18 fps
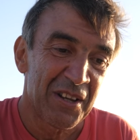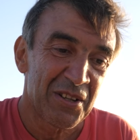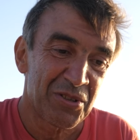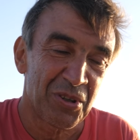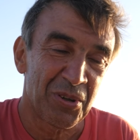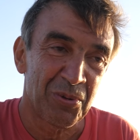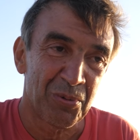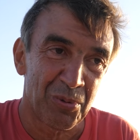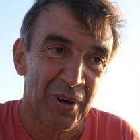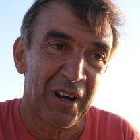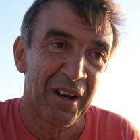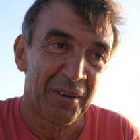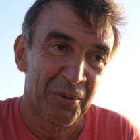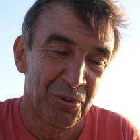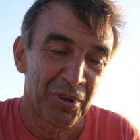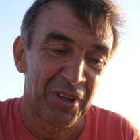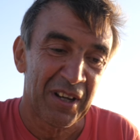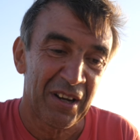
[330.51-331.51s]
so we, are,
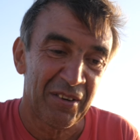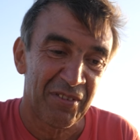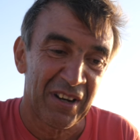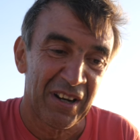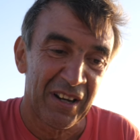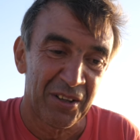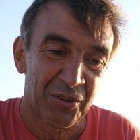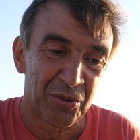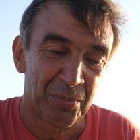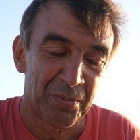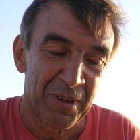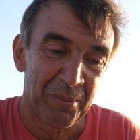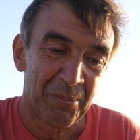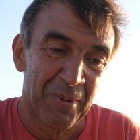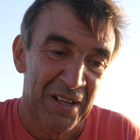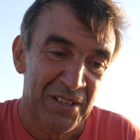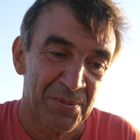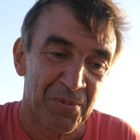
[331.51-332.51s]
we have really to be
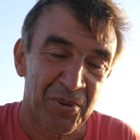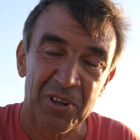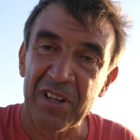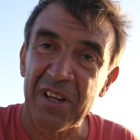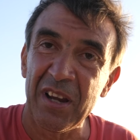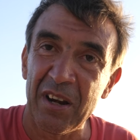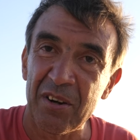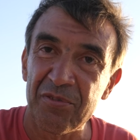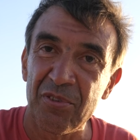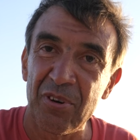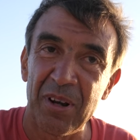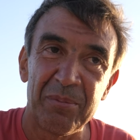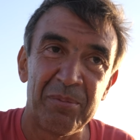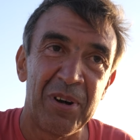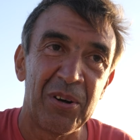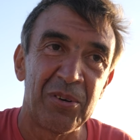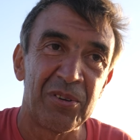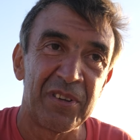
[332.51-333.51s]
much more careful
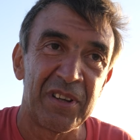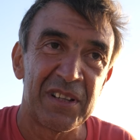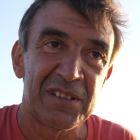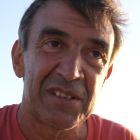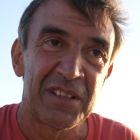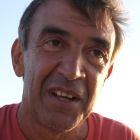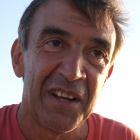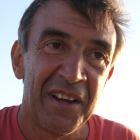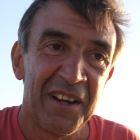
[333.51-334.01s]
about this